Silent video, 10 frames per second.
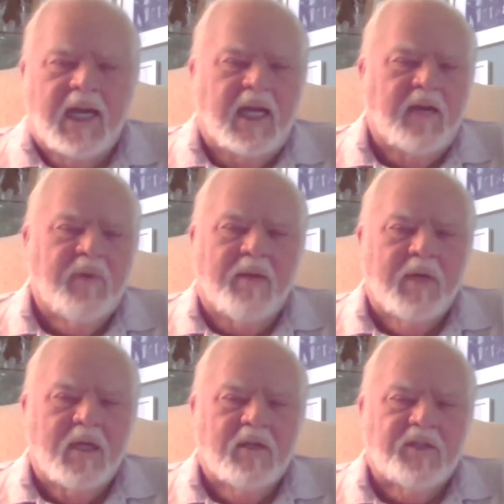And if my
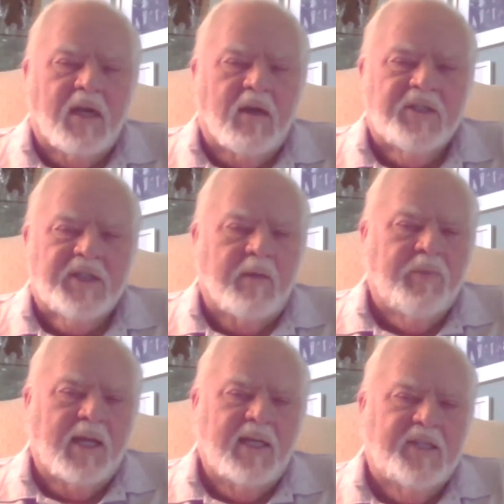mother saw some
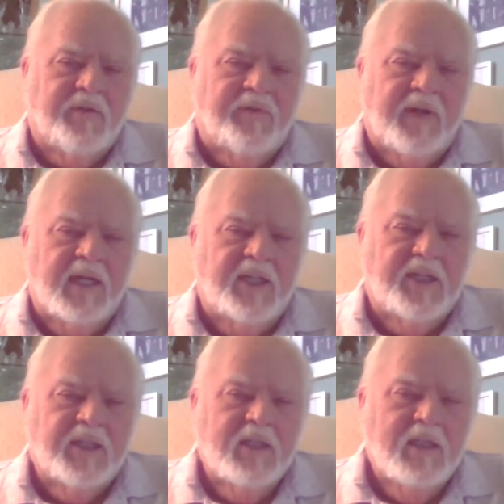place to
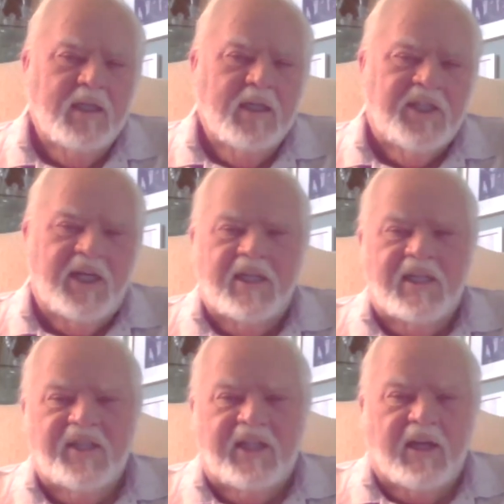fish, she'd
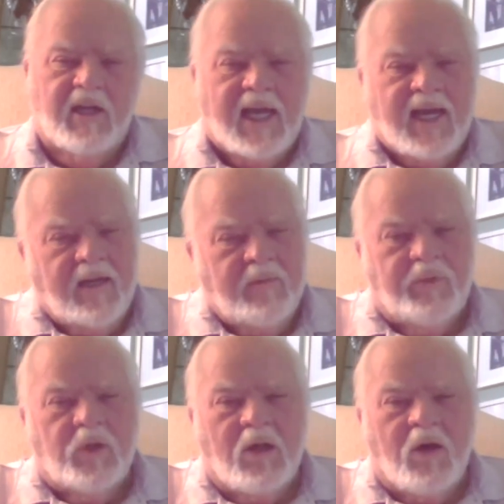just tell Alan,
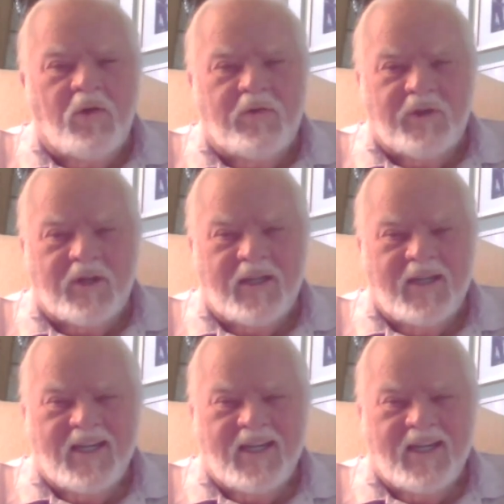pull over.